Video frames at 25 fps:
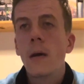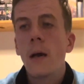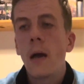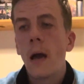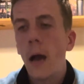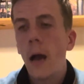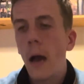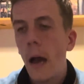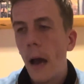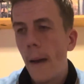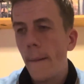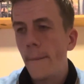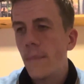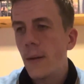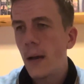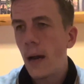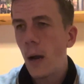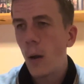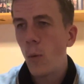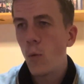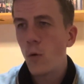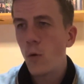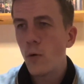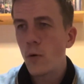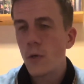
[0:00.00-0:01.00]
And
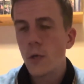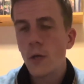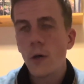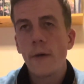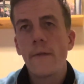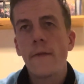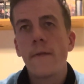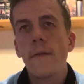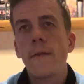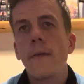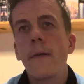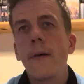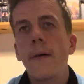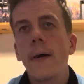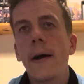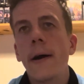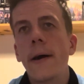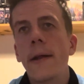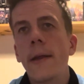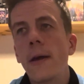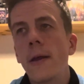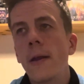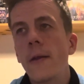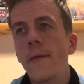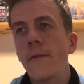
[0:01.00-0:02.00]
walks off.
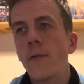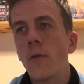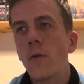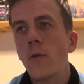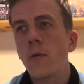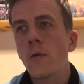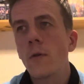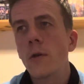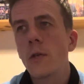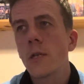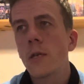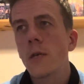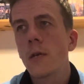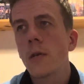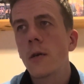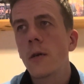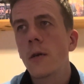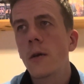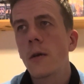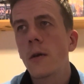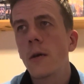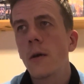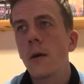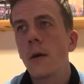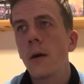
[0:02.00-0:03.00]
And then, of course,
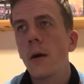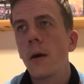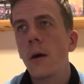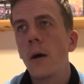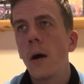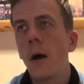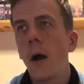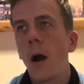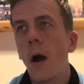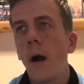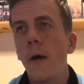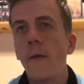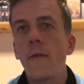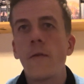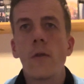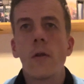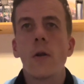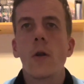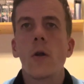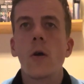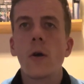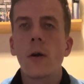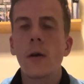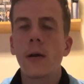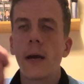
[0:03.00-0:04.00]
after the
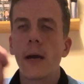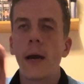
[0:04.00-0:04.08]
lock,